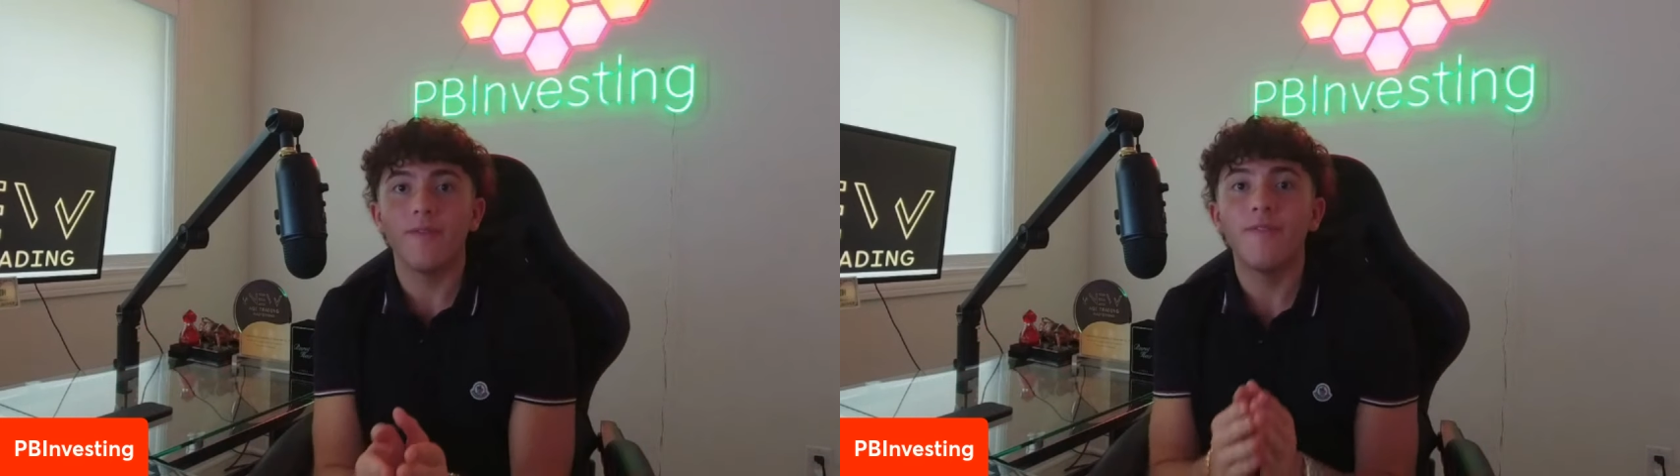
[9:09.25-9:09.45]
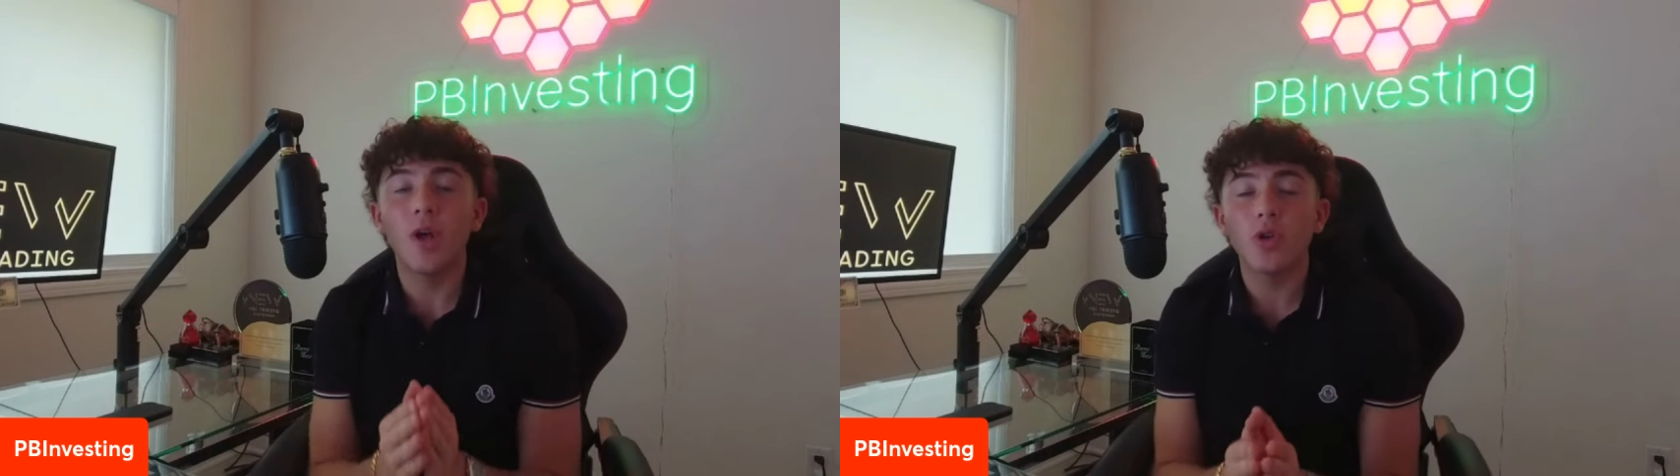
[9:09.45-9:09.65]

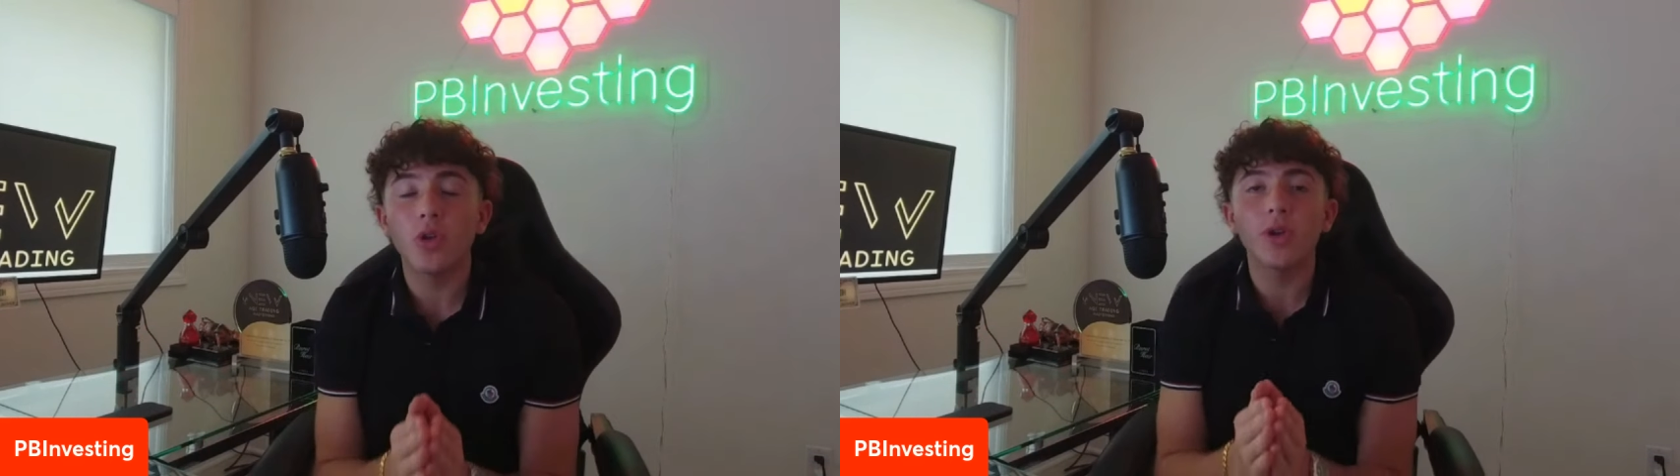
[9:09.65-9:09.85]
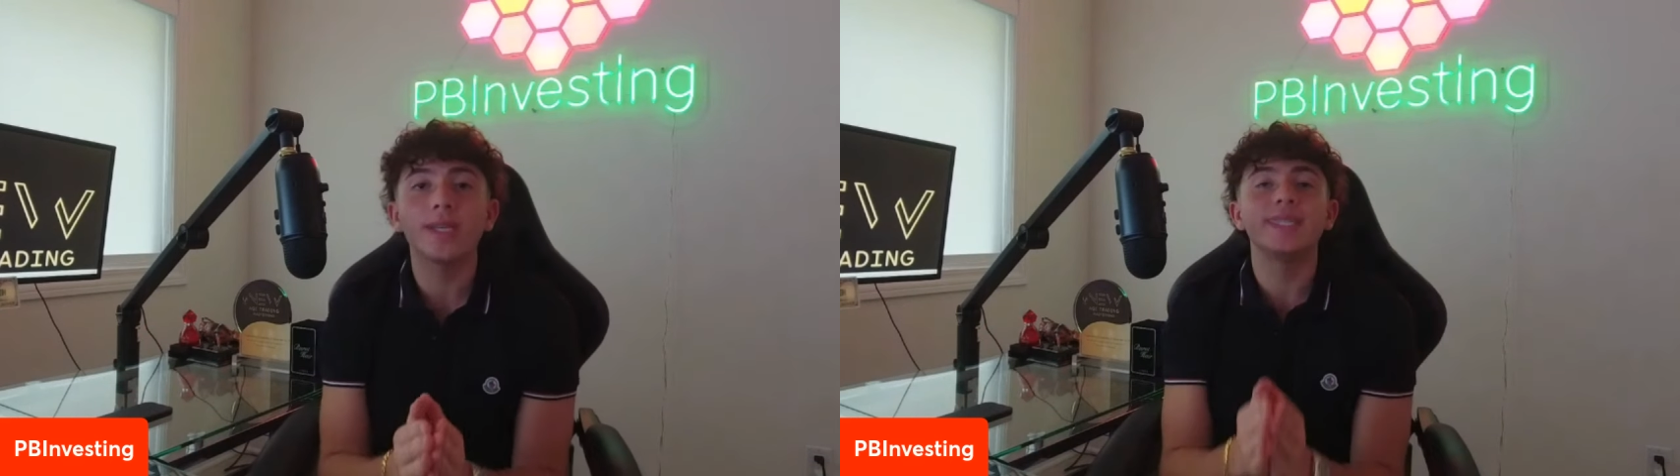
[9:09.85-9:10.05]

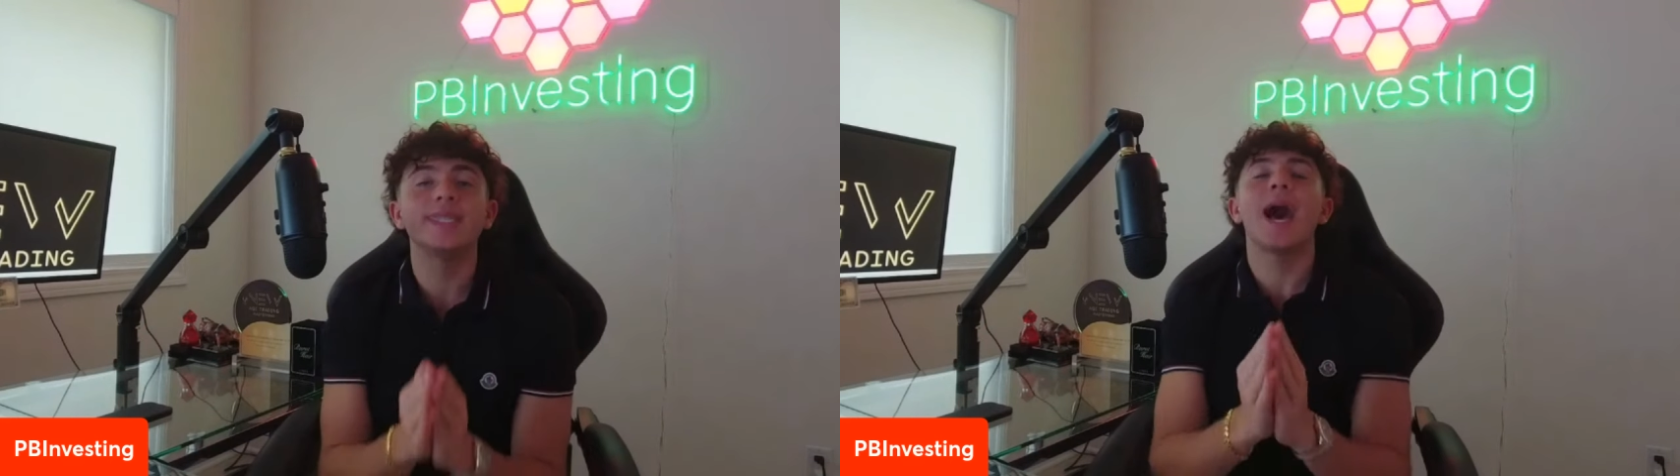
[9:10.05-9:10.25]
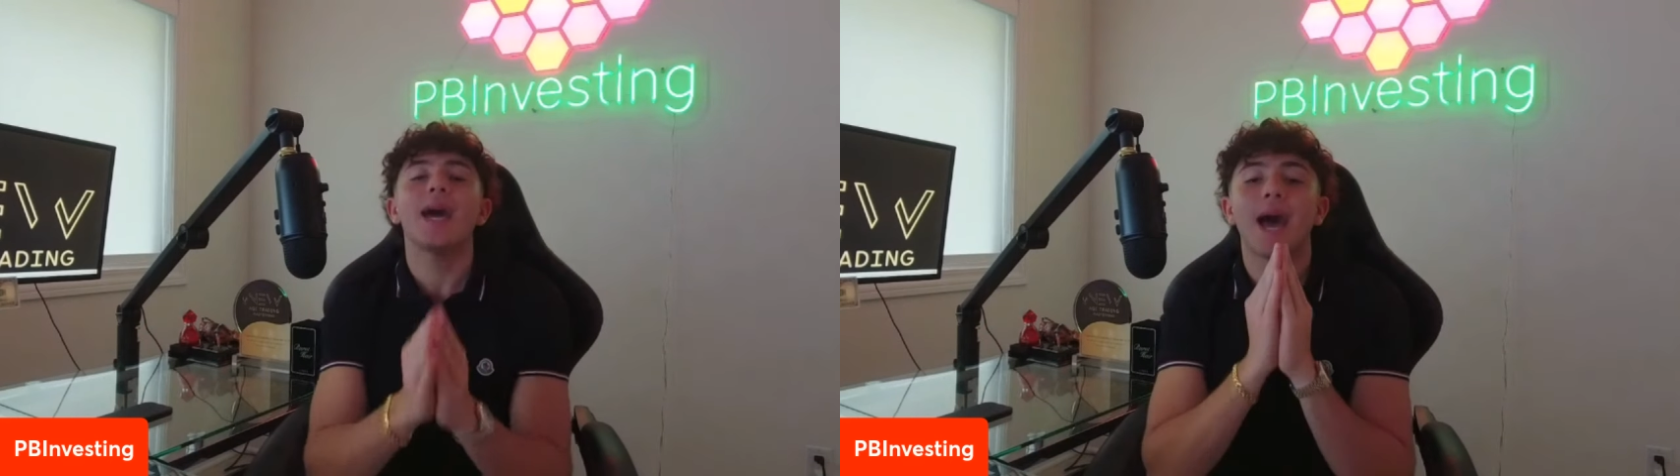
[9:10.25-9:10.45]
Failure is
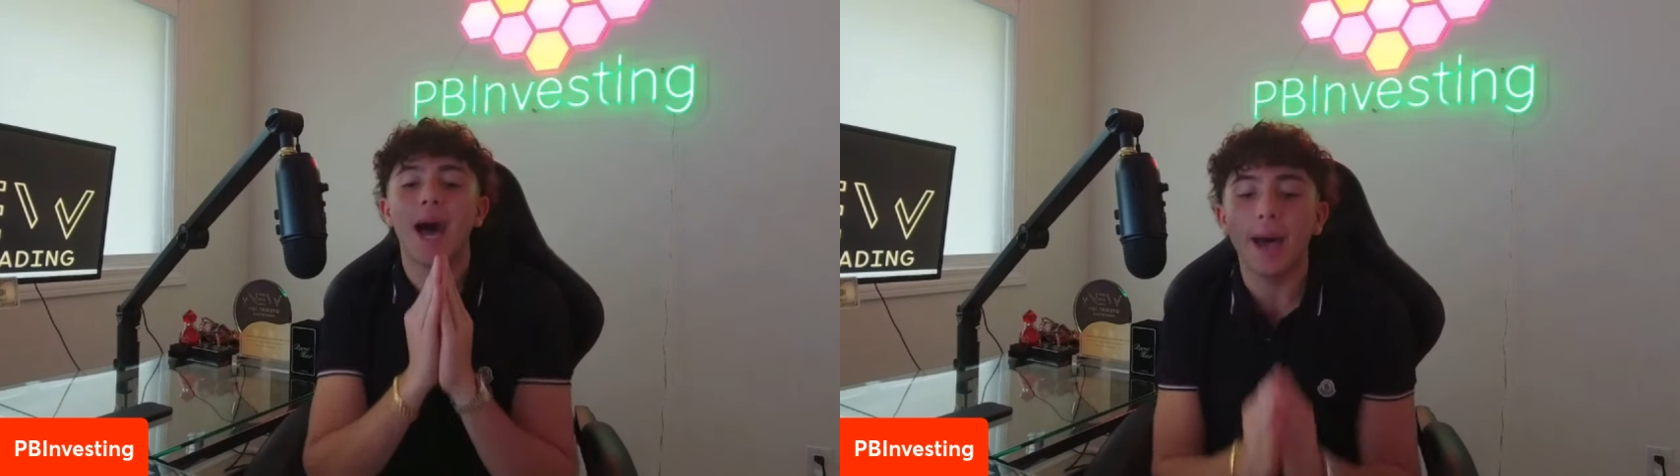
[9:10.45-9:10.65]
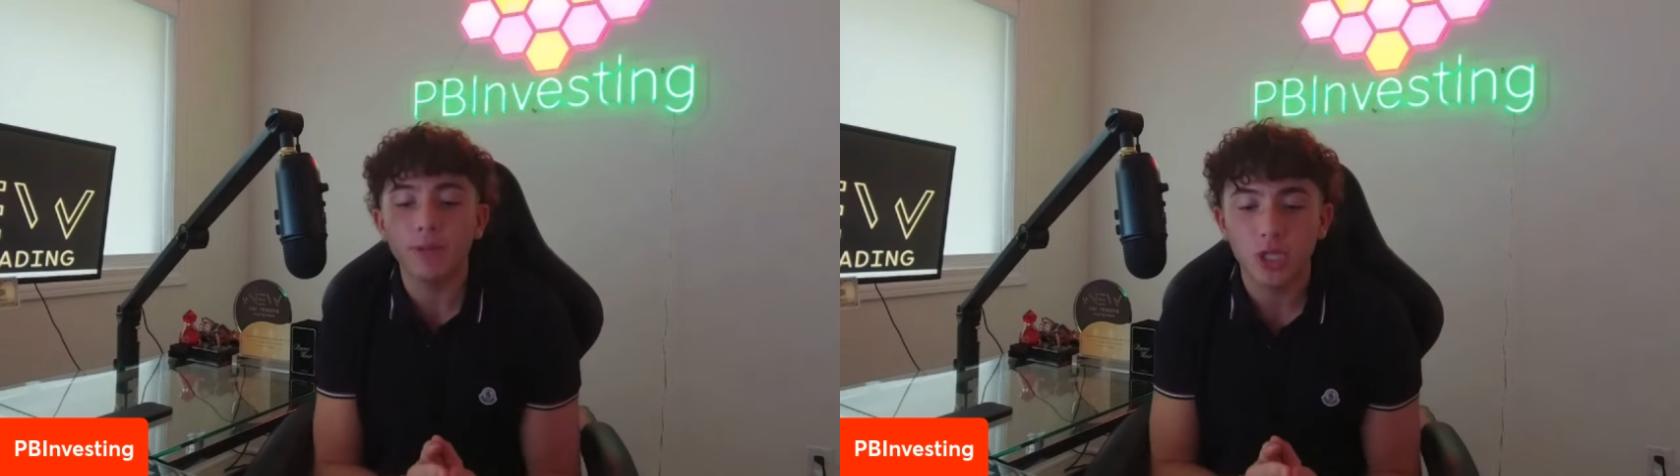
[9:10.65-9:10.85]
not an
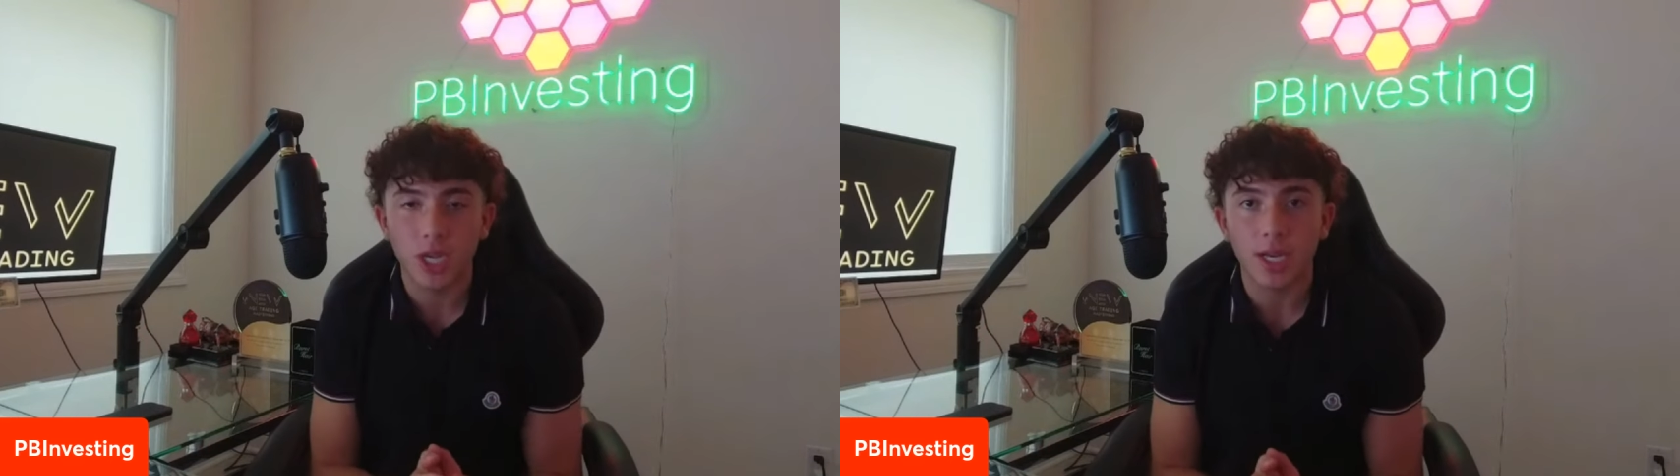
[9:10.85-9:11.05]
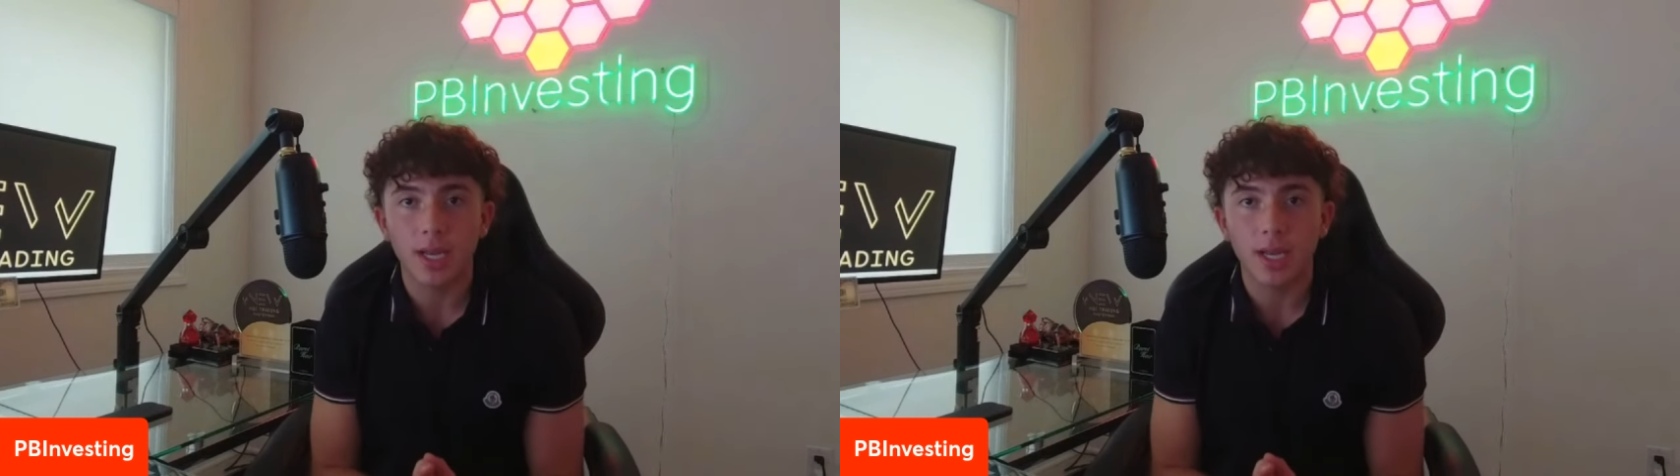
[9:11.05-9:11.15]
option.